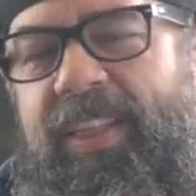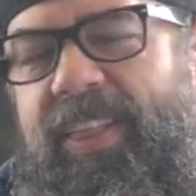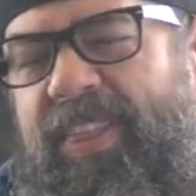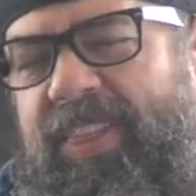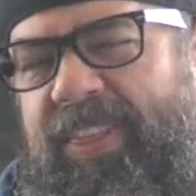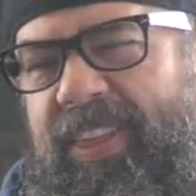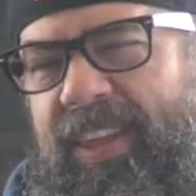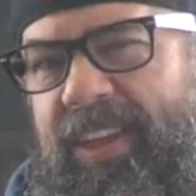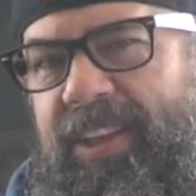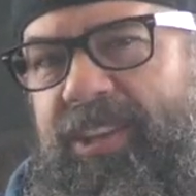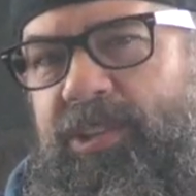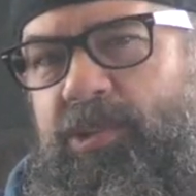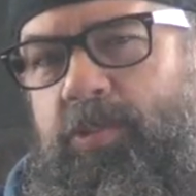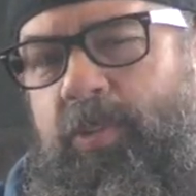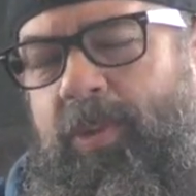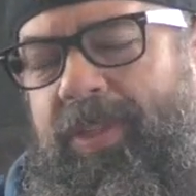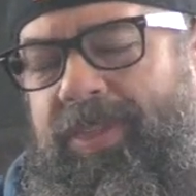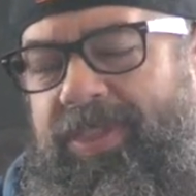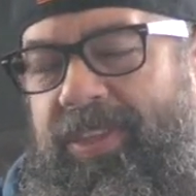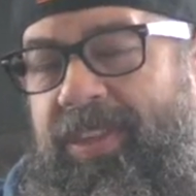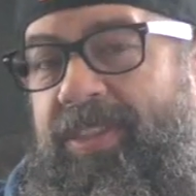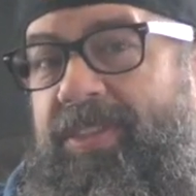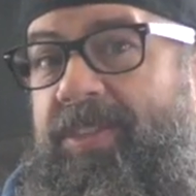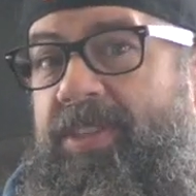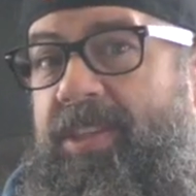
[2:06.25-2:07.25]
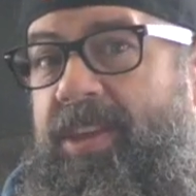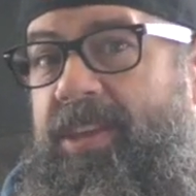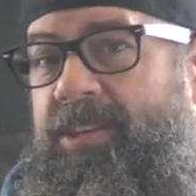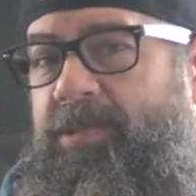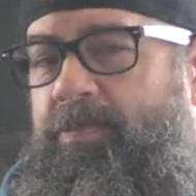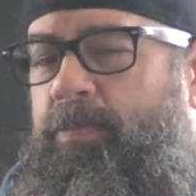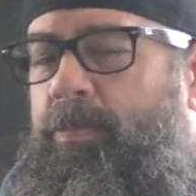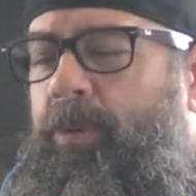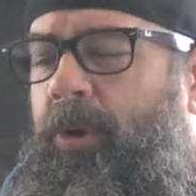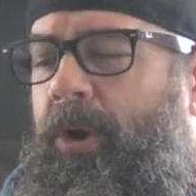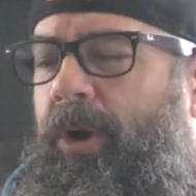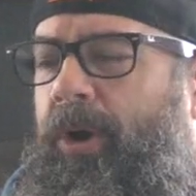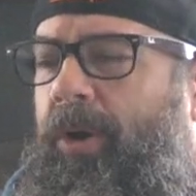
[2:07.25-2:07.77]
things within
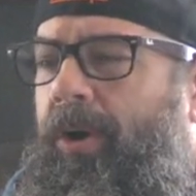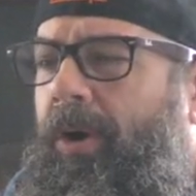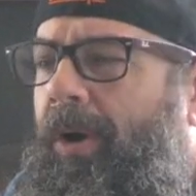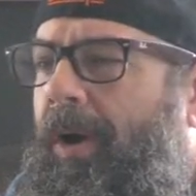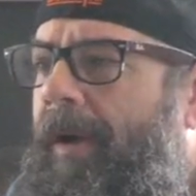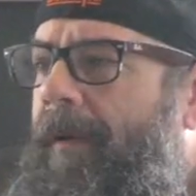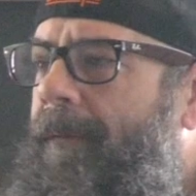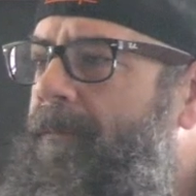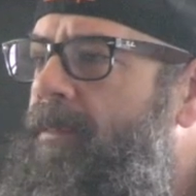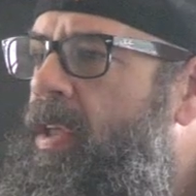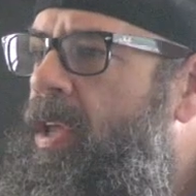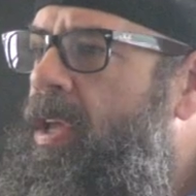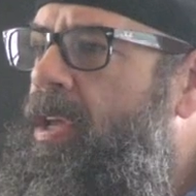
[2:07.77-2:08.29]
this book are.